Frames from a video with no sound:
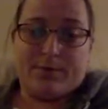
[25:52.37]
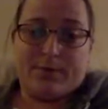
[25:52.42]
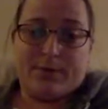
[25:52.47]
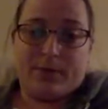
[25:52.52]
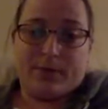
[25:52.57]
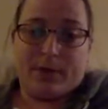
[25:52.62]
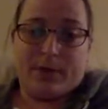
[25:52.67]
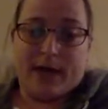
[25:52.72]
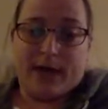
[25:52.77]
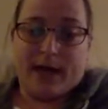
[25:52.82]

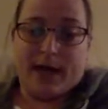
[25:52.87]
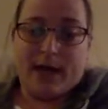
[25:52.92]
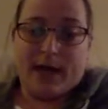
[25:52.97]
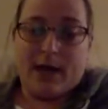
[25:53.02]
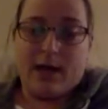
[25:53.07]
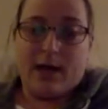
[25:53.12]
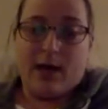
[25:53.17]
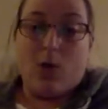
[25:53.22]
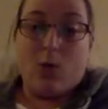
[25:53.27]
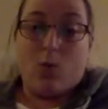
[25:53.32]
Okay.
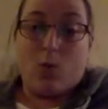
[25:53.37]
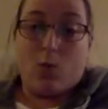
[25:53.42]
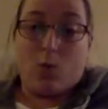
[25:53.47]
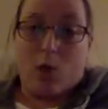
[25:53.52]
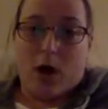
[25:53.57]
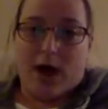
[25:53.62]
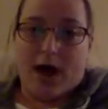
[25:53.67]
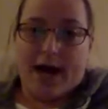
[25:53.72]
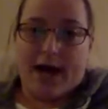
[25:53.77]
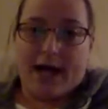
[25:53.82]

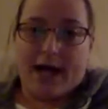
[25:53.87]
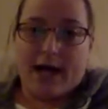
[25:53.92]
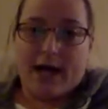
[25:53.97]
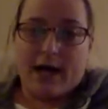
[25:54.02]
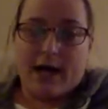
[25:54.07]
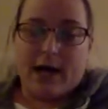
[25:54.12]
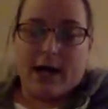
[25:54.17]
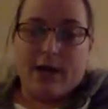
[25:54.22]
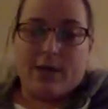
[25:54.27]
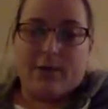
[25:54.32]
Why?
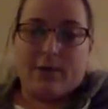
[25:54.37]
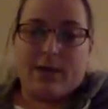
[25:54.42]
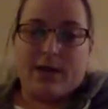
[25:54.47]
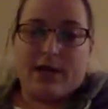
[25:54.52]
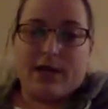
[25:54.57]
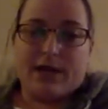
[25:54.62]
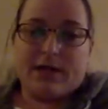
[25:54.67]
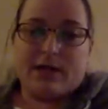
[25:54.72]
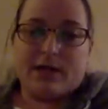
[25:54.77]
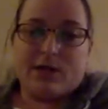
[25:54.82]

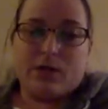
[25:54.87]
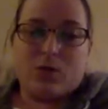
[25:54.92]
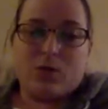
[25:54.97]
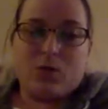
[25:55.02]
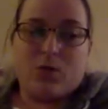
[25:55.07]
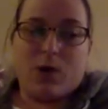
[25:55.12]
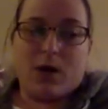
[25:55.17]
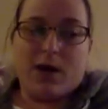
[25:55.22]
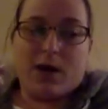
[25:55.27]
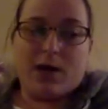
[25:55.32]
Because you
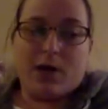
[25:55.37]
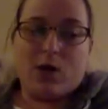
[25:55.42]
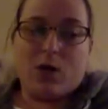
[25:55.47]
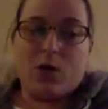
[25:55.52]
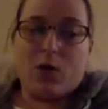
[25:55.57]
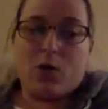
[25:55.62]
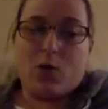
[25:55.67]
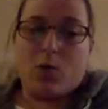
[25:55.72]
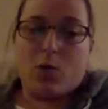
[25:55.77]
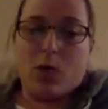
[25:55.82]
want
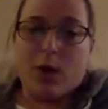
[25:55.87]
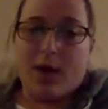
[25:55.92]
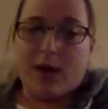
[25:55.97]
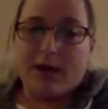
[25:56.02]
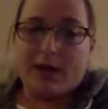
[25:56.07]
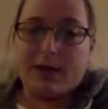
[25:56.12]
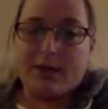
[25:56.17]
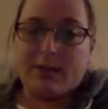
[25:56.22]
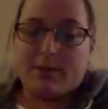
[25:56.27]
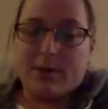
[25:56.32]

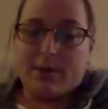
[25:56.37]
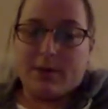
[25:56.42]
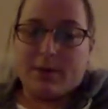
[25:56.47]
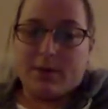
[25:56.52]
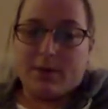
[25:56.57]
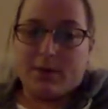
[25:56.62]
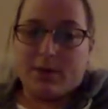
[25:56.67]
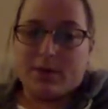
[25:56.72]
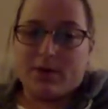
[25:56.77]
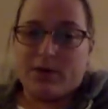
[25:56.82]
quality
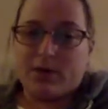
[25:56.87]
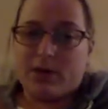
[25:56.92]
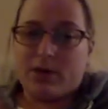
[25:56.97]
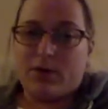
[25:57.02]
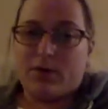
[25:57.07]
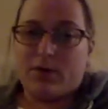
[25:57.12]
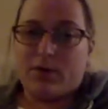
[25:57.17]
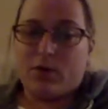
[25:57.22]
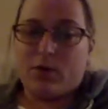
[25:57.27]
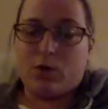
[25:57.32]
members
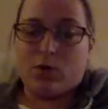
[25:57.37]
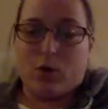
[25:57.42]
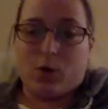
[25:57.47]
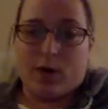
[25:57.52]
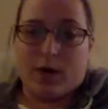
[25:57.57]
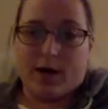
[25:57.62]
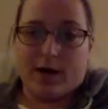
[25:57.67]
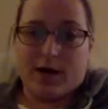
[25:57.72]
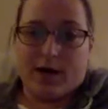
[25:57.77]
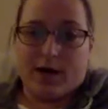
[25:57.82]
over
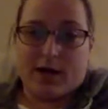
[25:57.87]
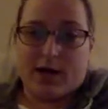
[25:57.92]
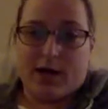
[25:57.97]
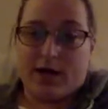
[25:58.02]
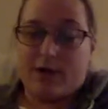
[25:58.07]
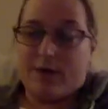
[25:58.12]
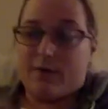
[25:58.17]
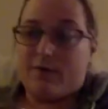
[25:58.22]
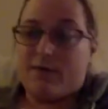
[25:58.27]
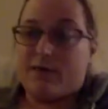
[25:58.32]
quantity in
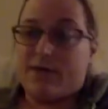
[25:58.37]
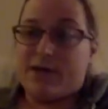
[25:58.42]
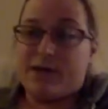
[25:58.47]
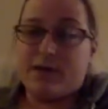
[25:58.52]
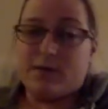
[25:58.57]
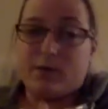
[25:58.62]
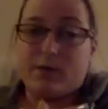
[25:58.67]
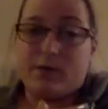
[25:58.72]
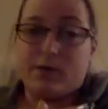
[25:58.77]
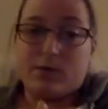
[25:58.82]
your
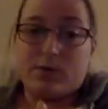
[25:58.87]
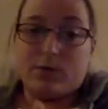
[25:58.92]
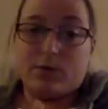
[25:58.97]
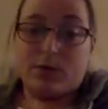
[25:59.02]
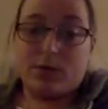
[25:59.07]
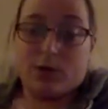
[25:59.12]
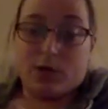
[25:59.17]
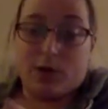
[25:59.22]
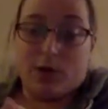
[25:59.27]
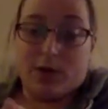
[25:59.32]
Facebook groups
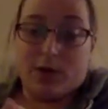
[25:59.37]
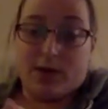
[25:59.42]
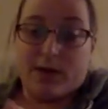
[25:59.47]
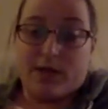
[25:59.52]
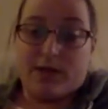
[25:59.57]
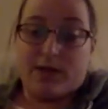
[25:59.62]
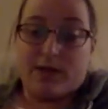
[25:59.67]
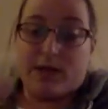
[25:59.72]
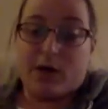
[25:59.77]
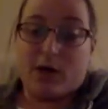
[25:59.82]
always.
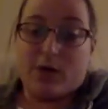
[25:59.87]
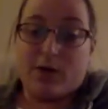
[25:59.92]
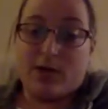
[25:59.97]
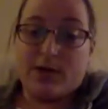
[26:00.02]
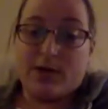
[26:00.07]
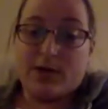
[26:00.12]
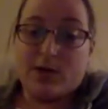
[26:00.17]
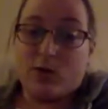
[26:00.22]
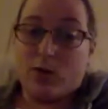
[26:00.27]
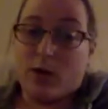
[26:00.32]
It's always
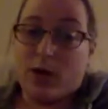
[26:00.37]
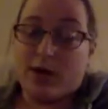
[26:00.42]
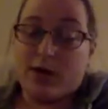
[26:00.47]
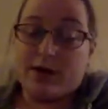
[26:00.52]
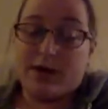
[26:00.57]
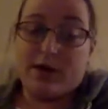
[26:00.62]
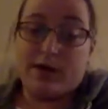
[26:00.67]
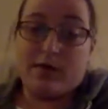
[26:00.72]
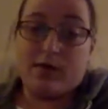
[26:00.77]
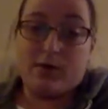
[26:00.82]

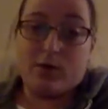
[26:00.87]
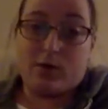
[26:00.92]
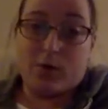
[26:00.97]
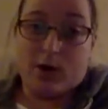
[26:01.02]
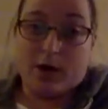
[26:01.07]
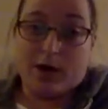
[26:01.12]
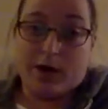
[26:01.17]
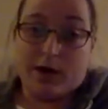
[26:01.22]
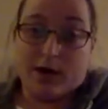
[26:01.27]
quality over quantity.